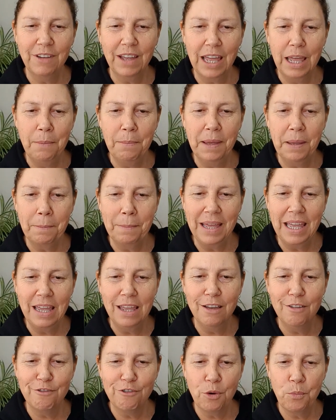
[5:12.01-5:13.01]
keeping
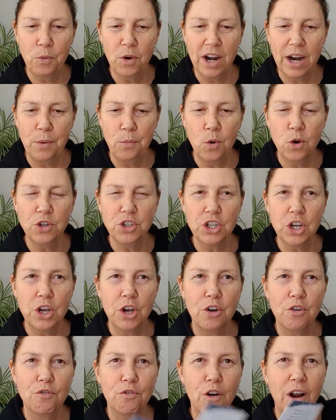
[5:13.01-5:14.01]
me from what I want
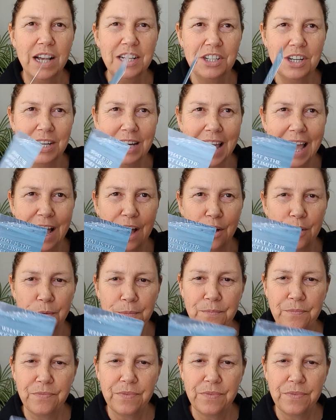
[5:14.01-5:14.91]
right now.